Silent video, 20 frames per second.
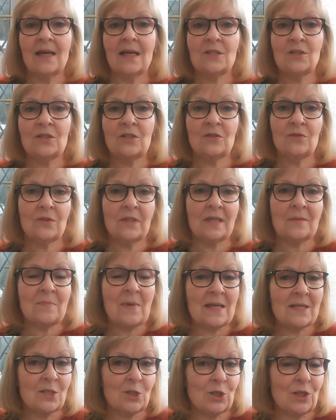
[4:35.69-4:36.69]
I just thought I'd
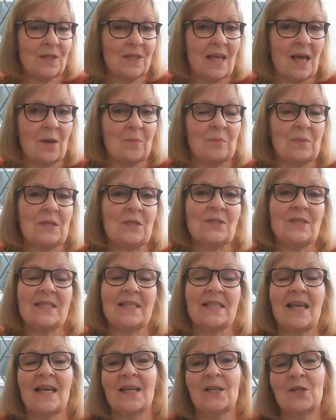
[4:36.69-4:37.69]
mention that
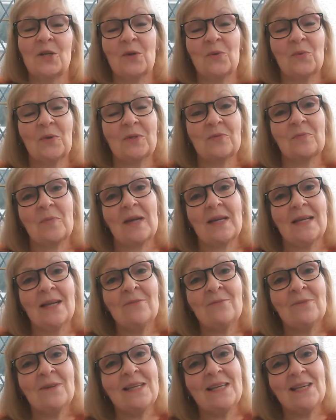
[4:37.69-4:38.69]
because I know one of my
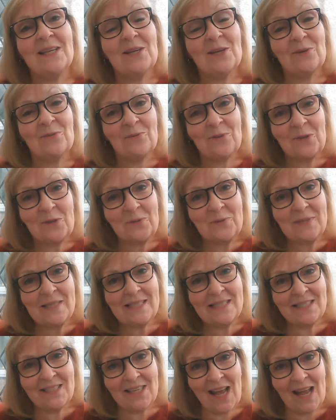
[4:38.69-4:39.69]
lovely
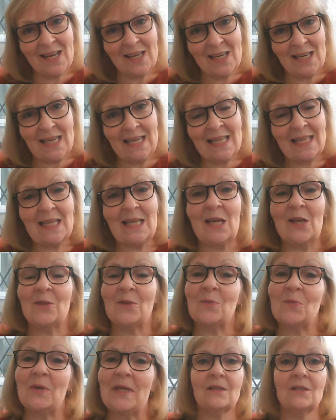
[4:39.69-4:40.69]
viewers, Jenny, the
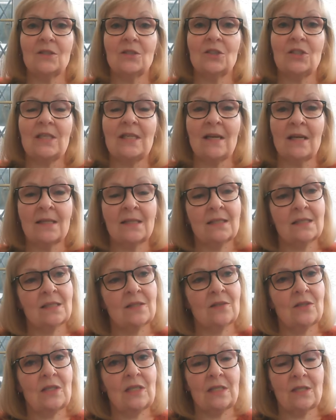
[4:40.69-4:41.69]
other week, she
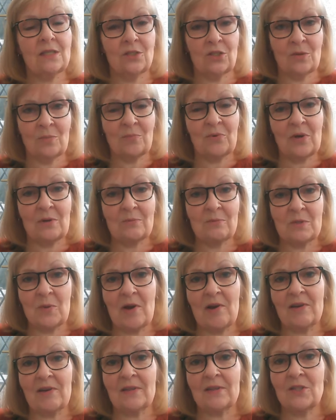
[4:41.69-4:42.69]
liked the jumper I was
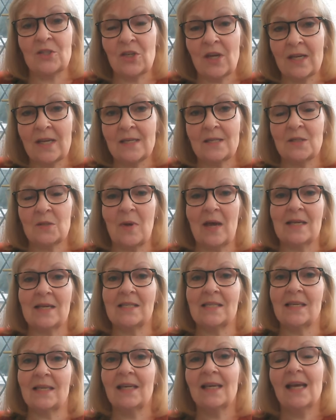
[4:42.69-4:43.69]
wearing, the J
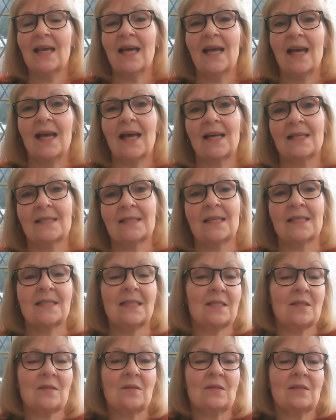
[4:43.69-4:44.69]
sweater, and I
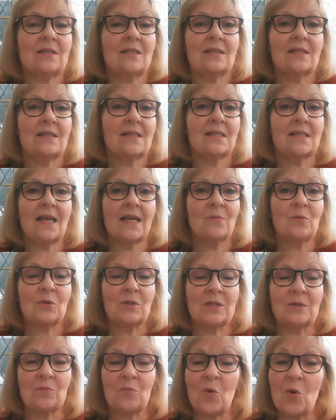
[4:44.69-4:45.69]
didn't say
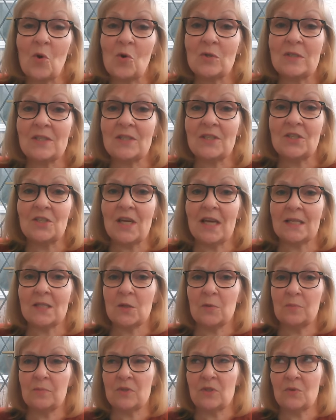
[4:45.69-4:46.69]
what it was, so she had
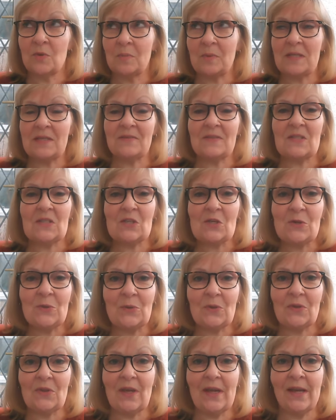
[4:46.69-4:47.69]
to do a bit of
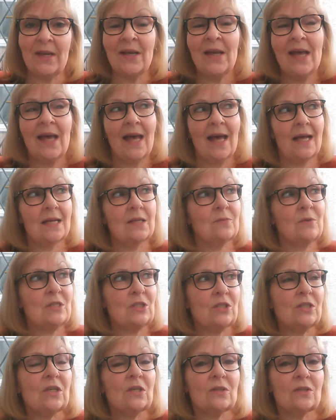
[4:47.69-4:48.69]
sleuthing. And then
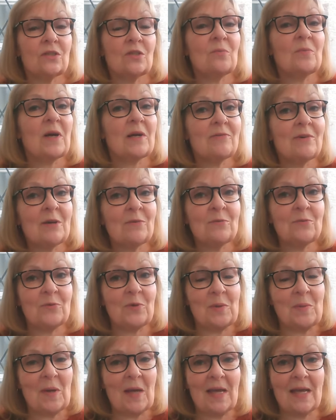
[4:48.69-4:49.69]
when she looked on my
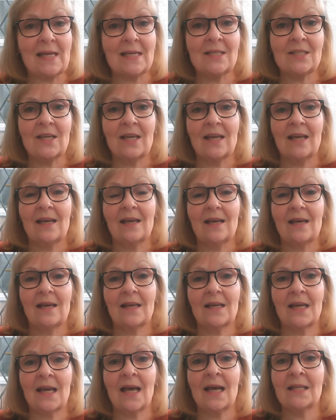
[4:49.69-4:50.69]
Ravelry page,
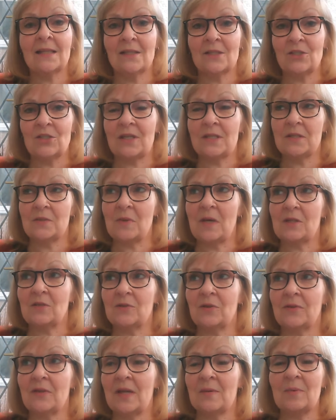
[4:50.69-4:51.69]
I had the J
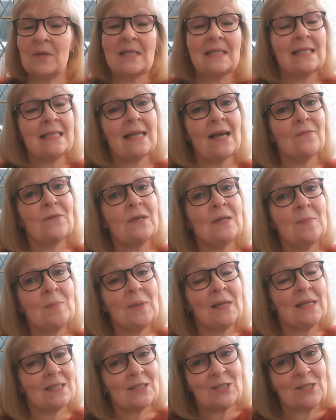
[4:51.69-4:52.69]
sweater on there, but I didn't have any
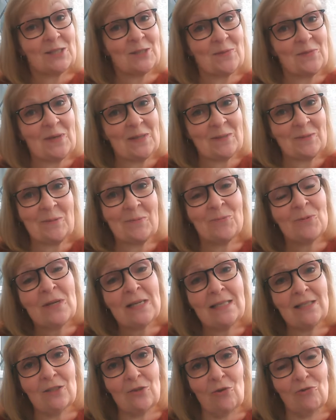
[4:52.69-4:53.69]
pictures of it, so I'm
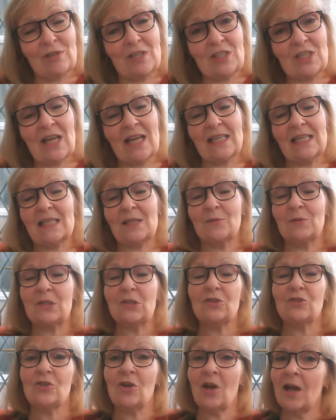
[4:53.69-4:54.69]
really sorry, Jenny. I
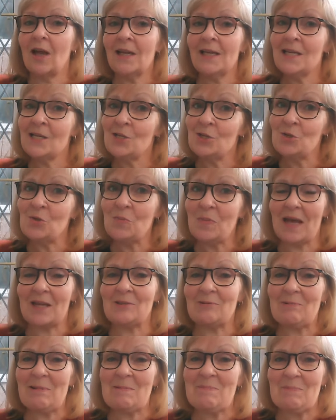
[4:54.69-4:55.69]
will try and do
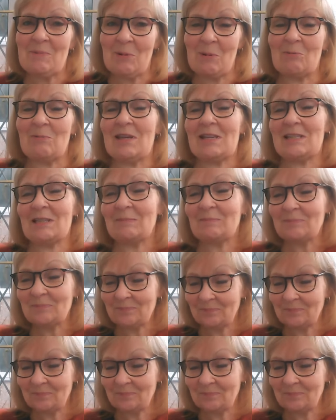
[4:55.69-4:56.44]
better, I promise.